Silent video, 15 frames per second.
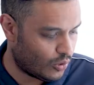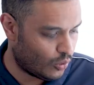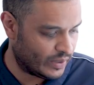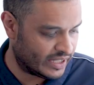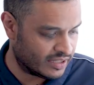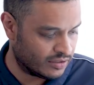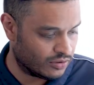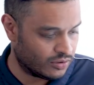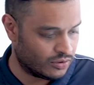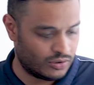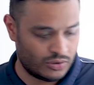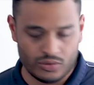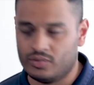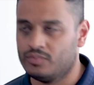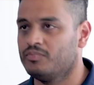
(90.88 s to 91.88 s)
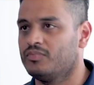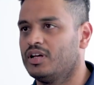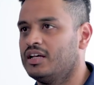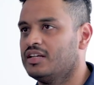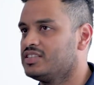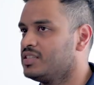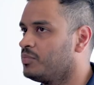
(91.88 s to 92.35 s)
Or we can do
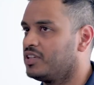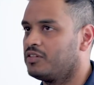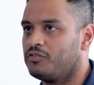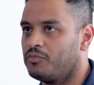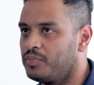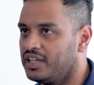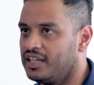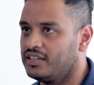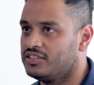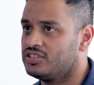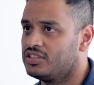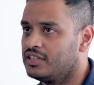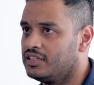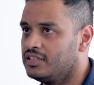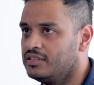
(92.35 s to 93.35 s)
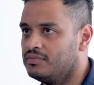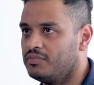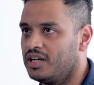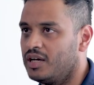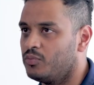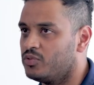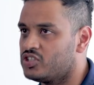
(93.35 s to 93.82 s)
something from PhD,
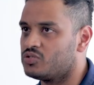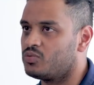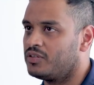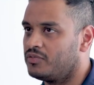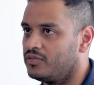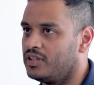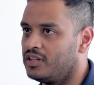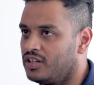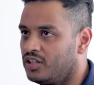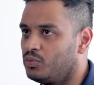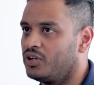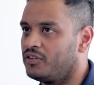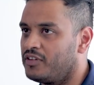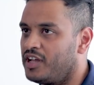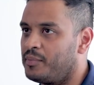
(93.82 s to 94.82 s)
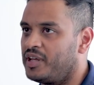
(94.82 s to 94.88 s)
which is another one of our